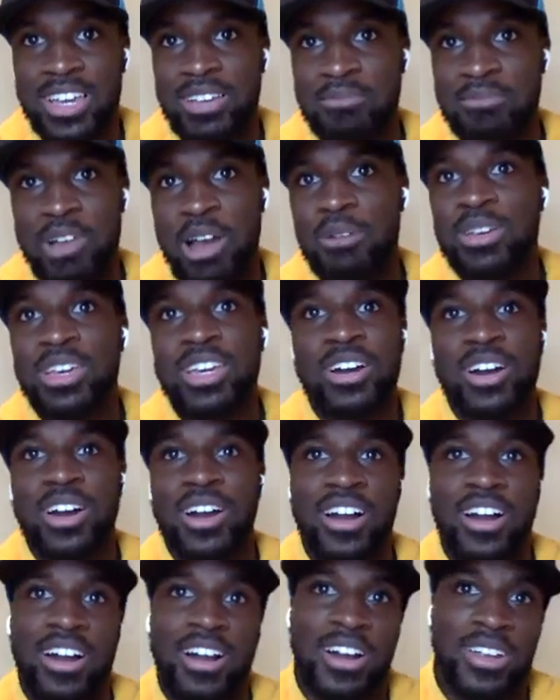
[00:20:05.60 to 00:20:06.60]
probably
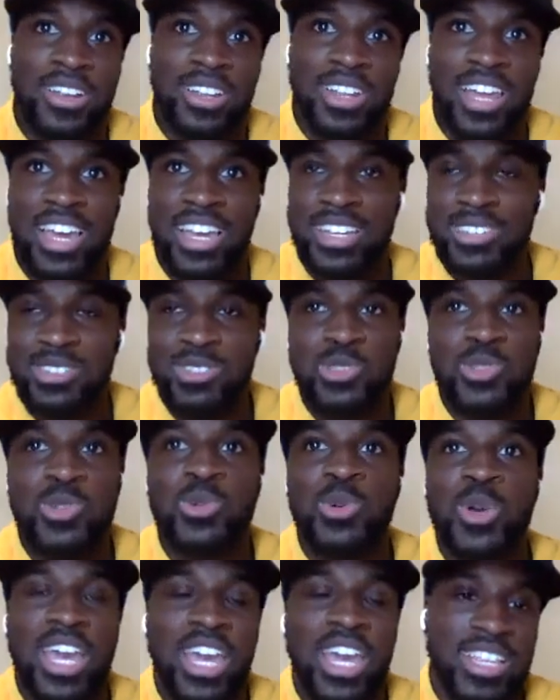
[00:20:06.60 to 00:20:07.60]
on like
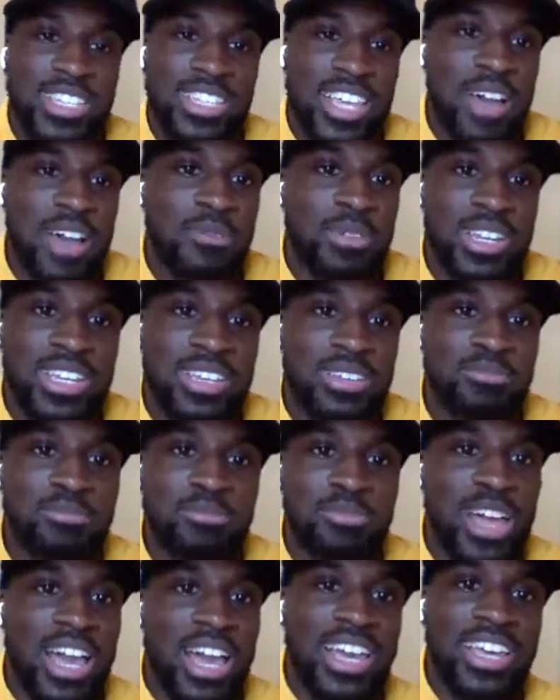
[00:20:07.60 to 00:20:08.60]
two hands, how many
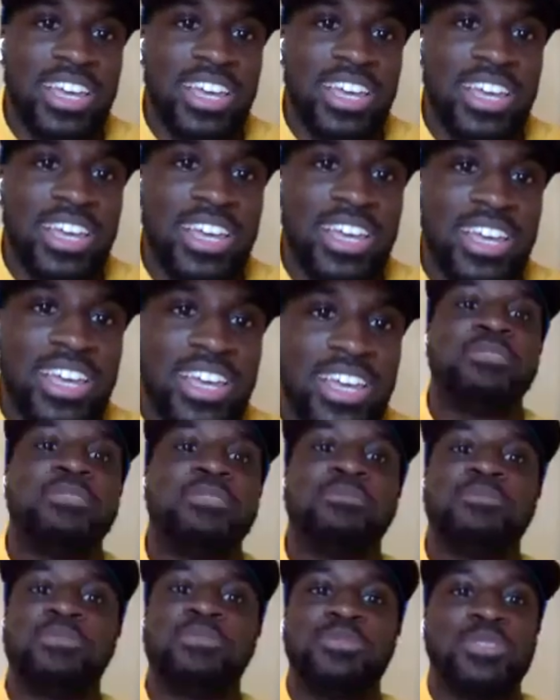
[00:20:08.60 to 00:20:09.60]
black kids
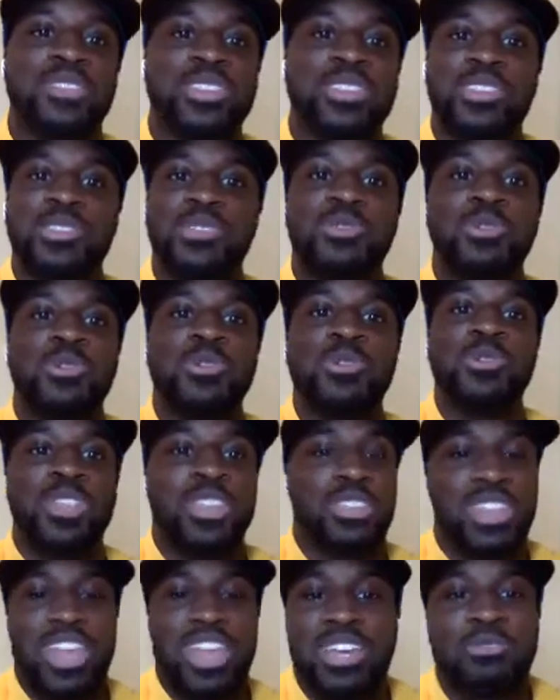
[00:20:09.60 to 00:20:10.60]
came
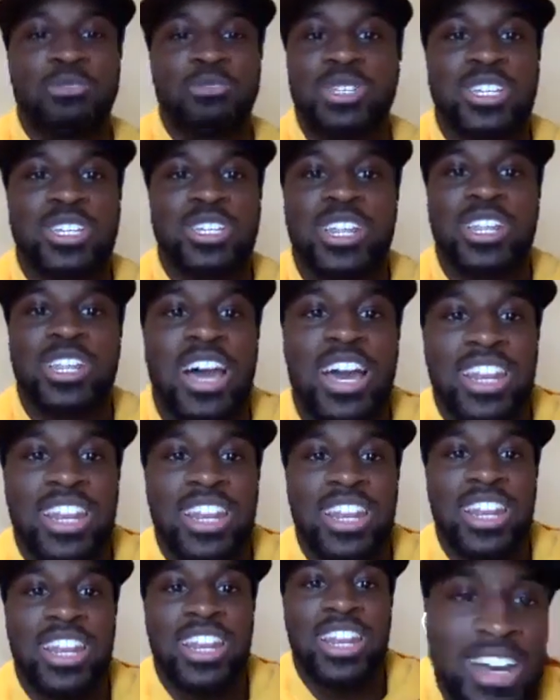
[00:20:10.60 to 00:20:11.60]
through it. Like it wasn't a lot.
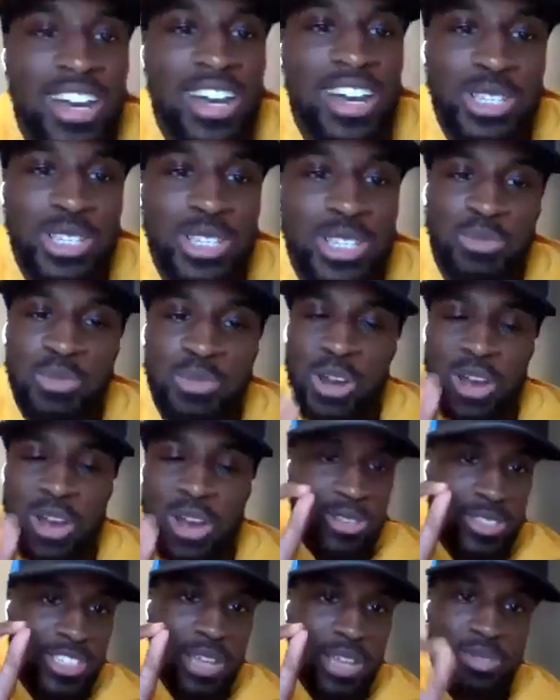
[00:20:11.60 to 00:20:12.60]
It was like a
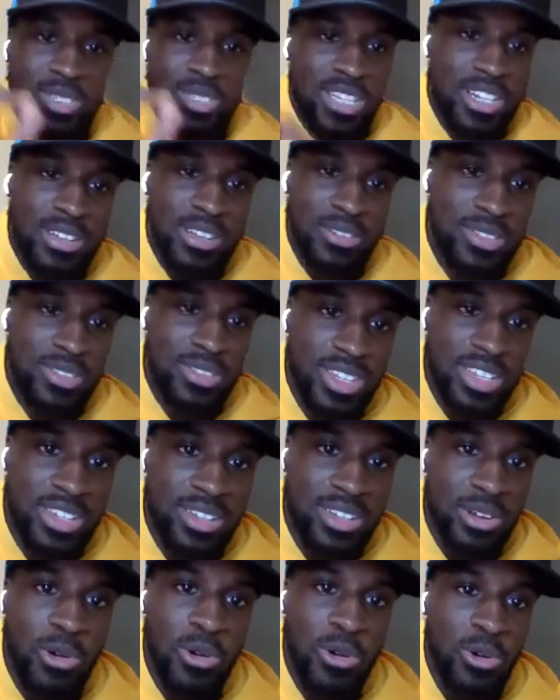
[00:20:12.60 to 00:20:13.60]
small subset of
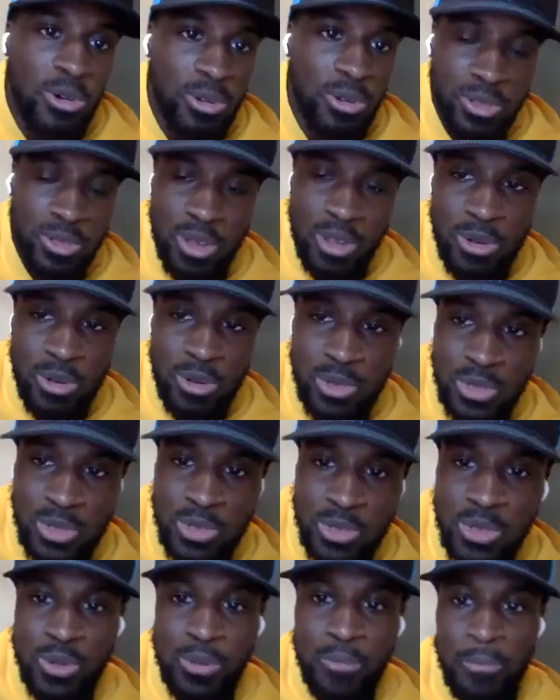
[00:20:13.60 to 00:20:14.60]
the whole
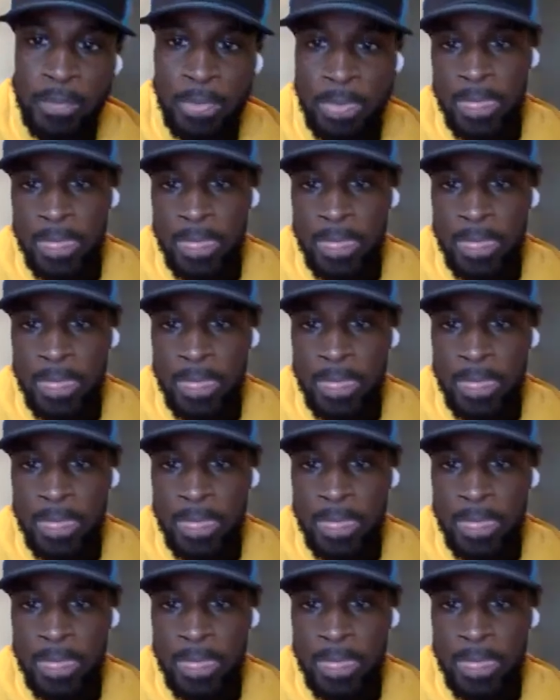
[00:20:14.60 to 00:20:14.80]
school.